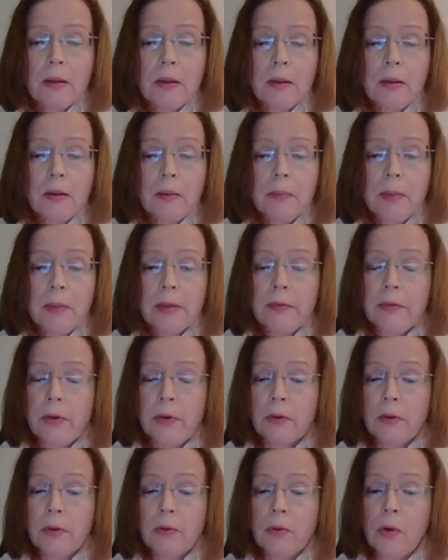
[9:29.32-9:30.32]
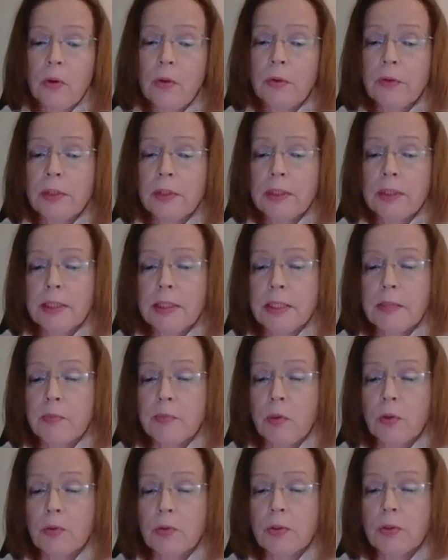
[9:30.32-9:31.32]
the content is
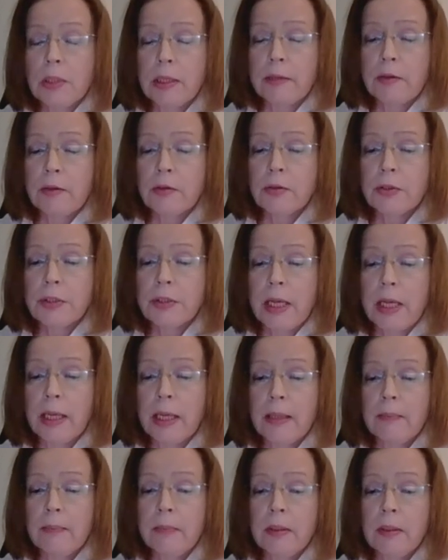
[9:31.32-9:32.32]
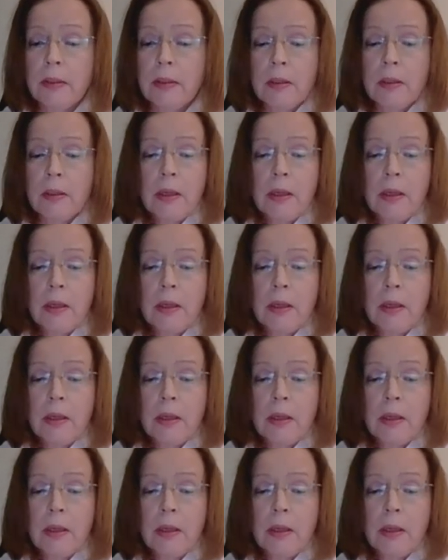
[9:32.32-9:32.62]
mostly the same.